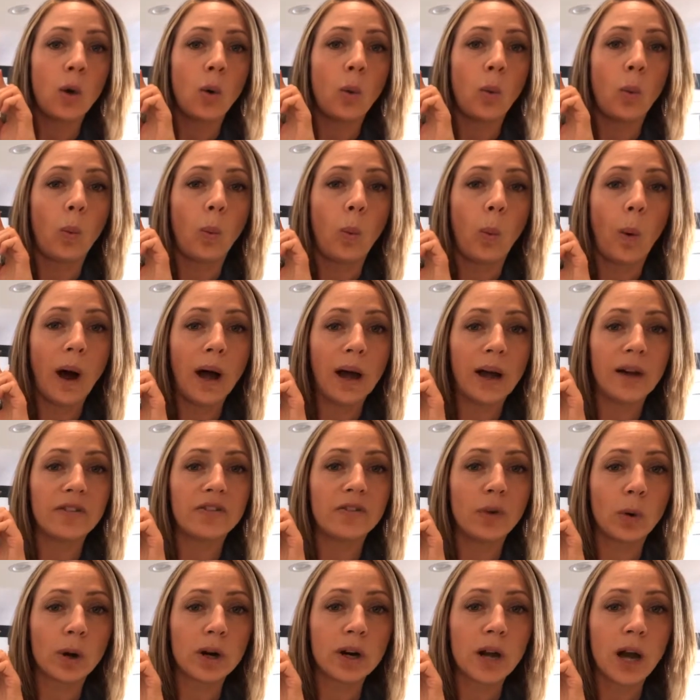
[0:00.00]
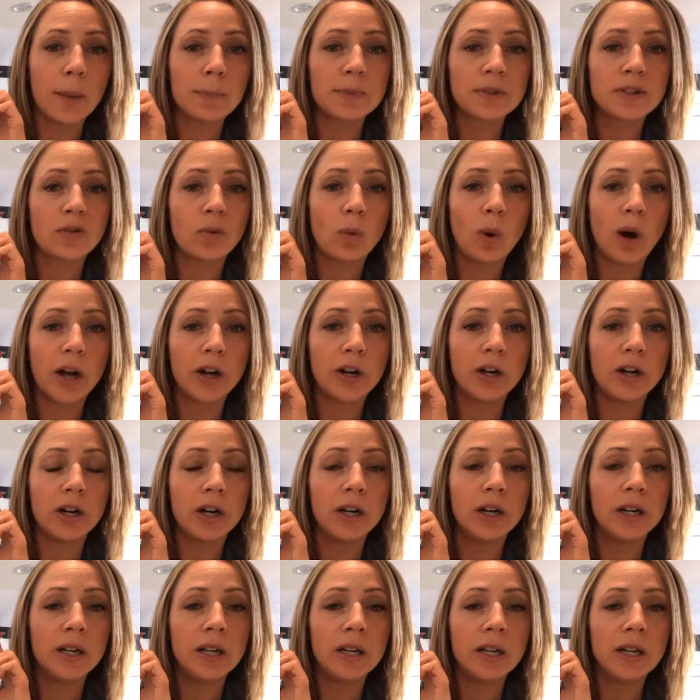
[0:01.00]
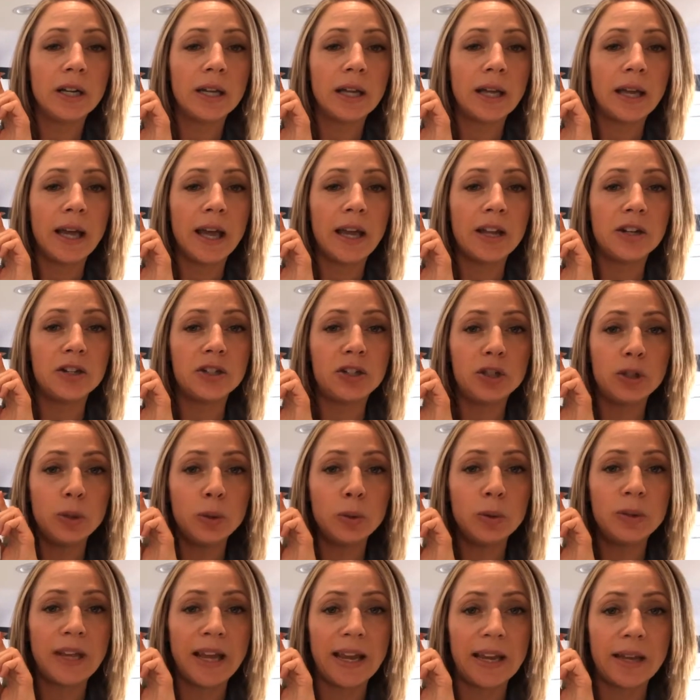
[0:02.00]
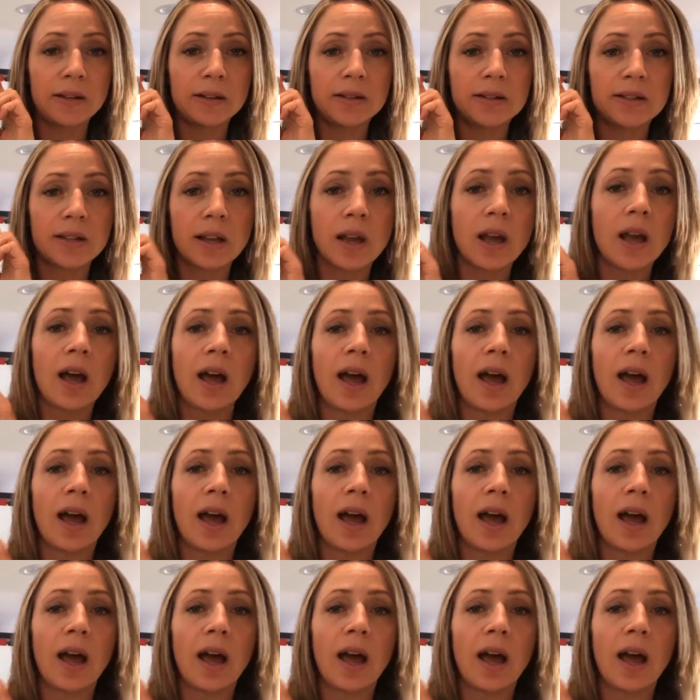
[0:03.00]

4 cups of water and 2 dates.